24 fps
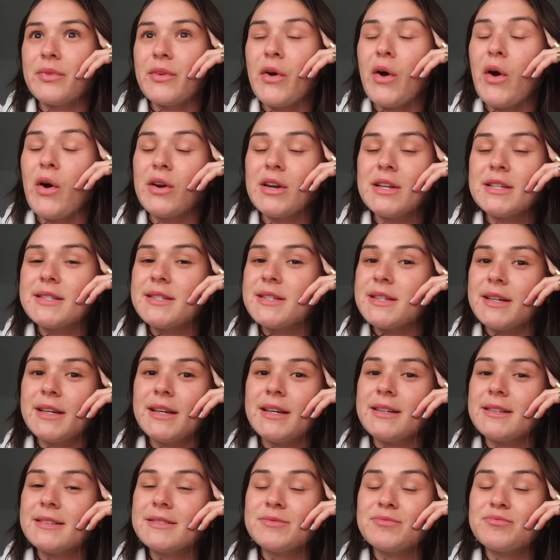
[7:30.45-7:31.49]

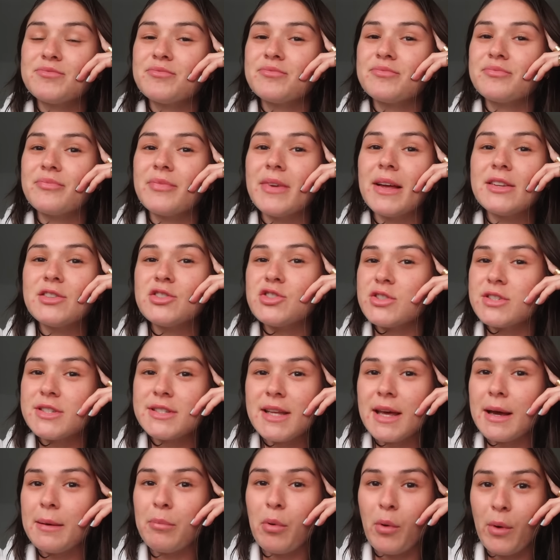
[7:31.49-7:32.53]
honestly, it's just
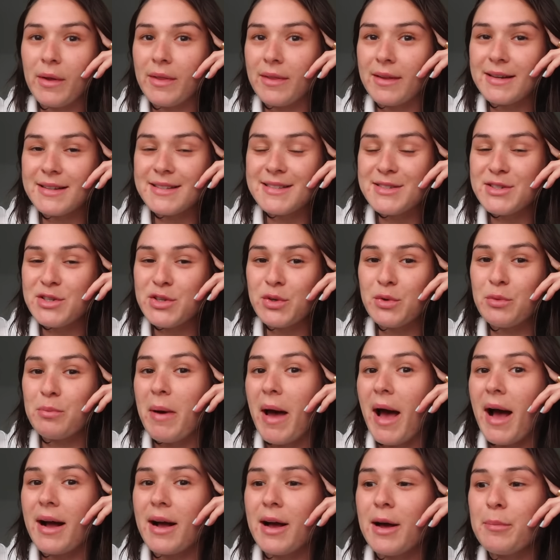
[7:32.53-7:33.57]
like pointless to
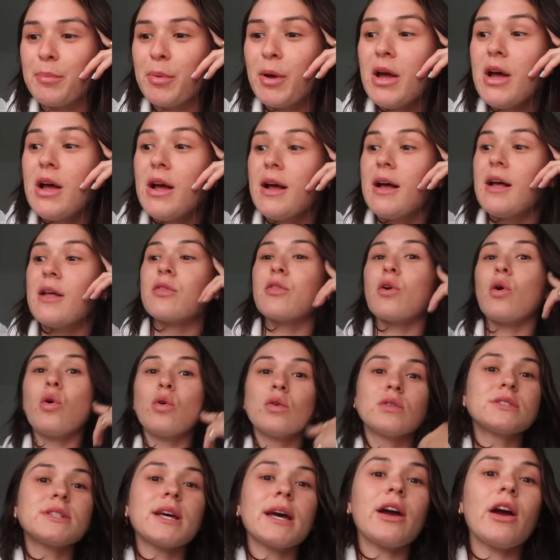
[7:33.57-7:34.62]
pack up the whole
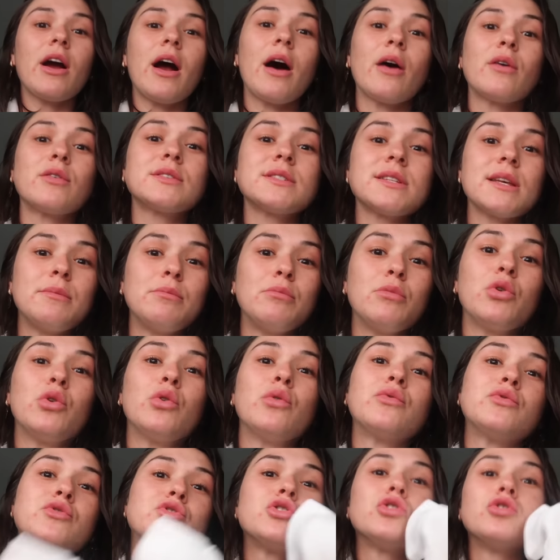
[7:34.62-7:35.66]
entire house and
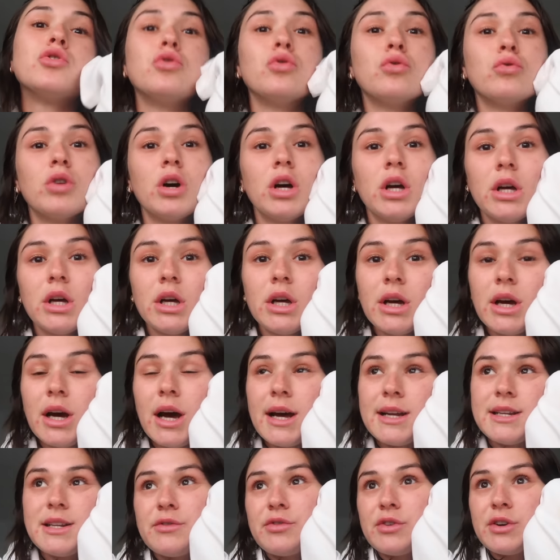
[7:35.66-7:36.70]
move to
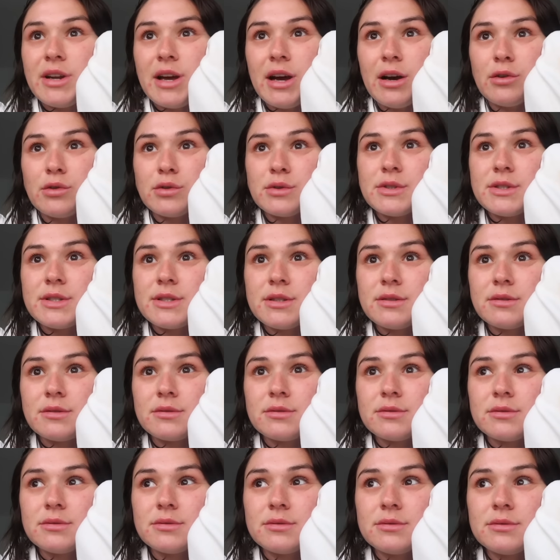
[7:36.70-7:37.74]
a different house
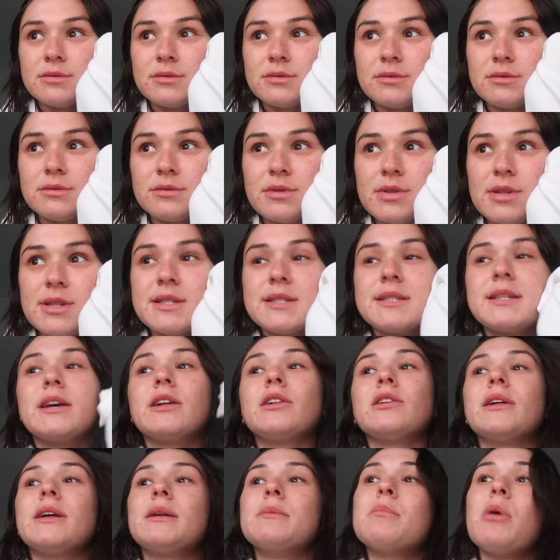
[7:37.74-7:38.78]

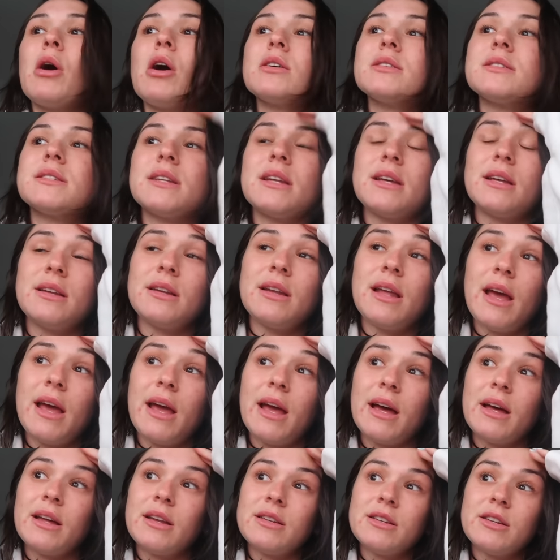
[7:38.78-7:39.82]
still in Boston
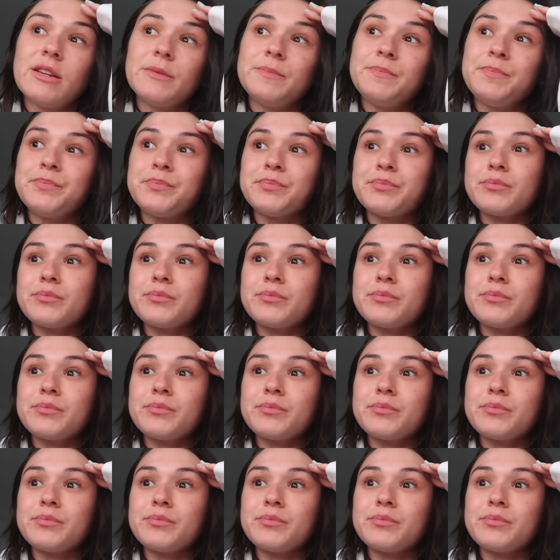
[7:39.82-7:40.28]
and